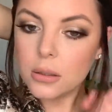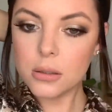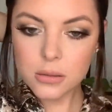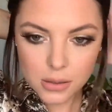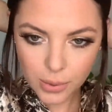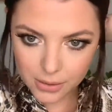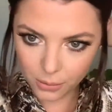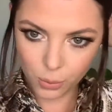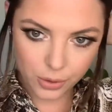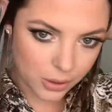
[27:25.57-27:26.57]
Just depends on
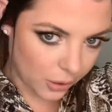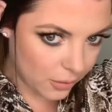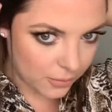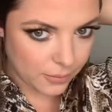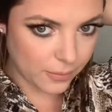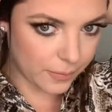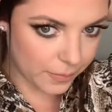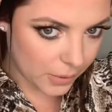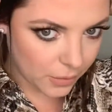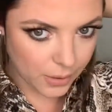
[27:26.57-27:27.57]
what, you know,
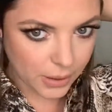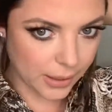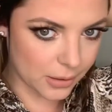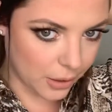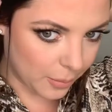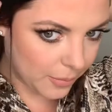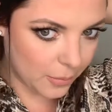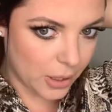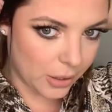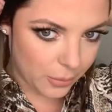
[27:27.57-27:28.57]
you're feeling at the time, where
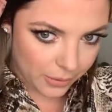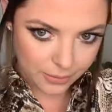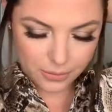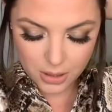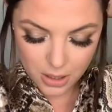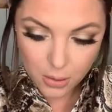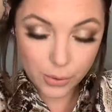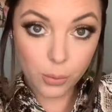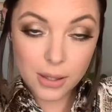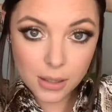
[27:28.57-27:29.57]
you're going. What the
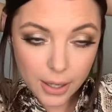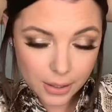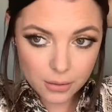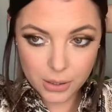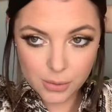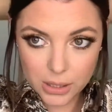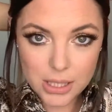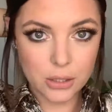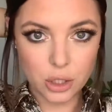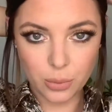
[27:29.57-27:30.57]
weather's like. When it's windy, I
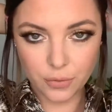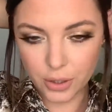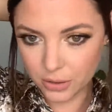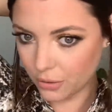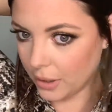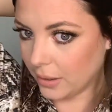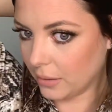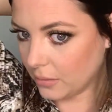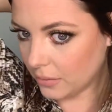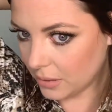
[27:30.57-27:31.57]
do prefer to try and
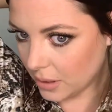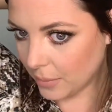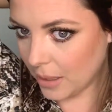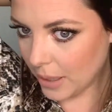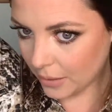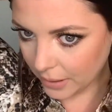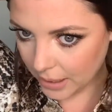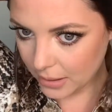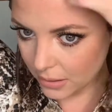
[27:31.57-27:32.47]
tie my hair back if I can.